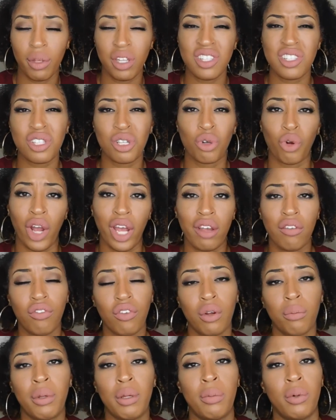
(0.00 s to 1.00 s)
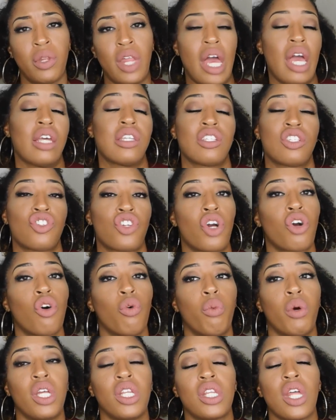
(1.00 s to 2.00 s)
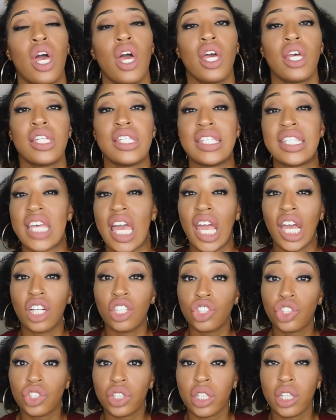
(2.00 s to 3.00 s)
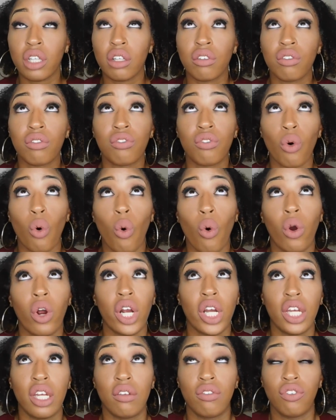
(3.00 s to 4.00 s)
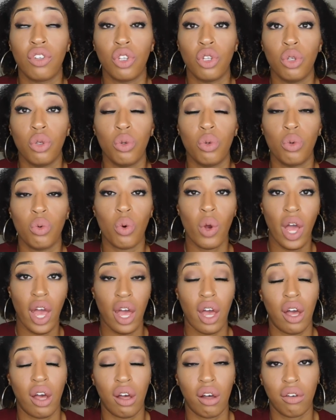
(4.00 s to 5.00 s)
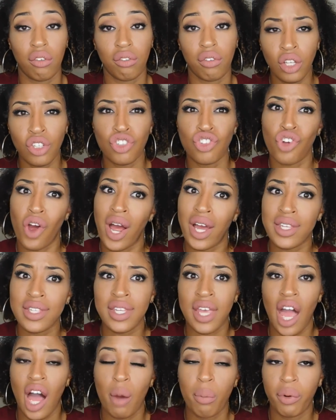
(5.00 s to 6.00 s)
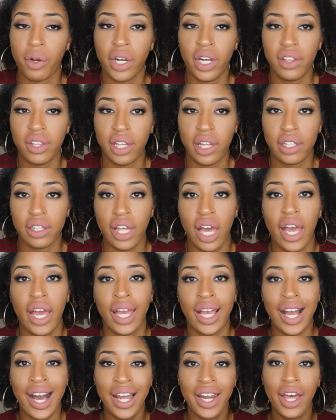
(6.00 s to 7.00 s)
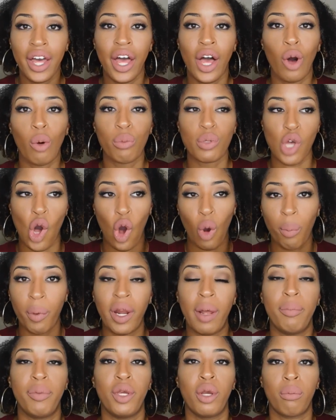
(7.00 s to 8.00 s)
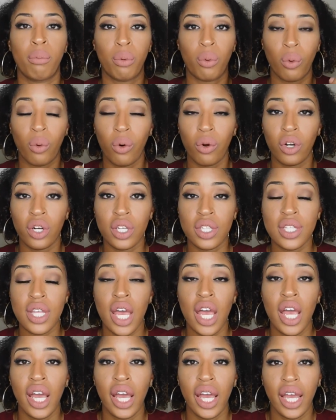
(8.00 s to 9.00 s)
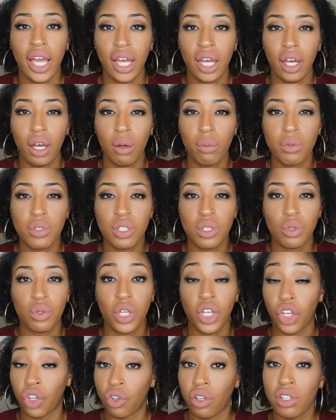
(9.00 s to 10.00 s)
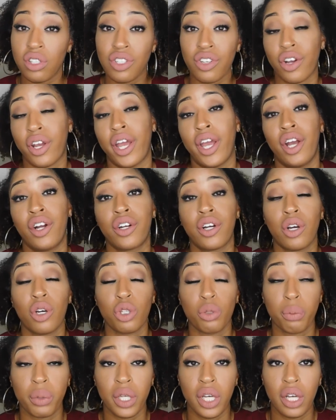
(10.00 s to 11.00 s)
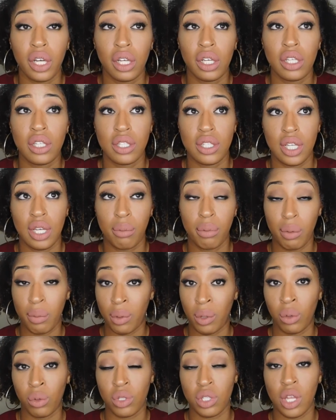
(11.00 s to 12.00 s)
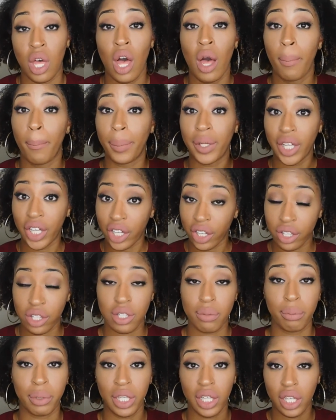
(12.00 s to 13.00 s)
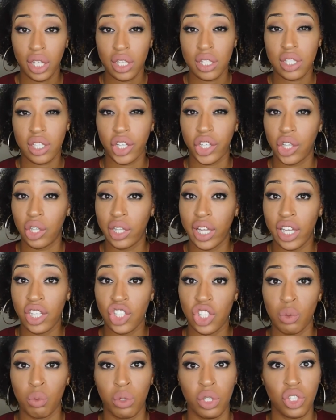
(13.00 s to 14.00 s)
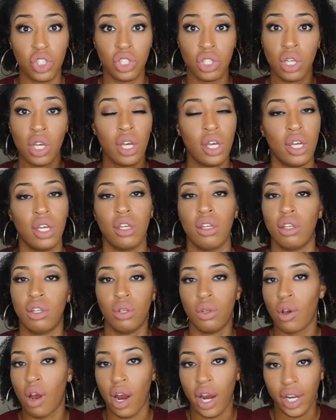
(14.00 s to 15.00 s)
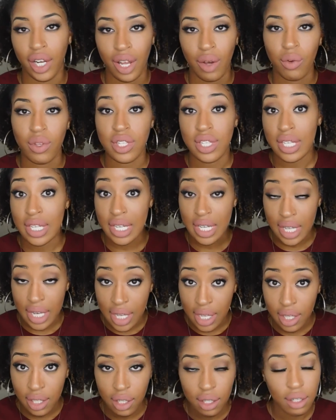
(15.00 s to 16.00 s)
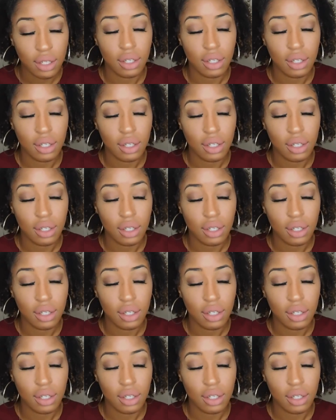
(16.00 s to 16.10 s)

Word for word: It's great for people that struggle with dandruff, or if you have dry scalp or anything like that. It kind of helps open up your pores. It helps to increase your hair growth because it promotes blood, blood circulation, which you already know is needed.